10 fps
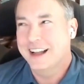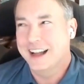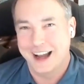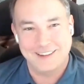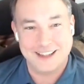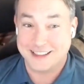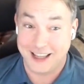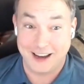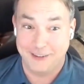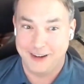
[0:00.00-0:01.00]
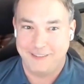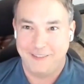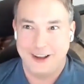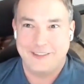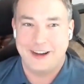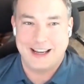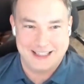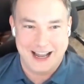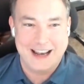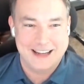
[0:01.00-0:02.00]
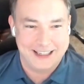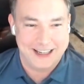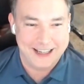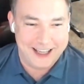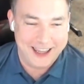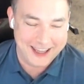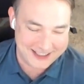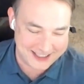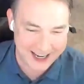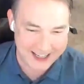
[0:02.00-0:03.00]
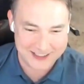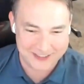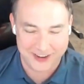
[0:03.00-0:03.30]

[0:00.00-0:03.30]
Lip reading: I'm just like, what have I done to get to this stage?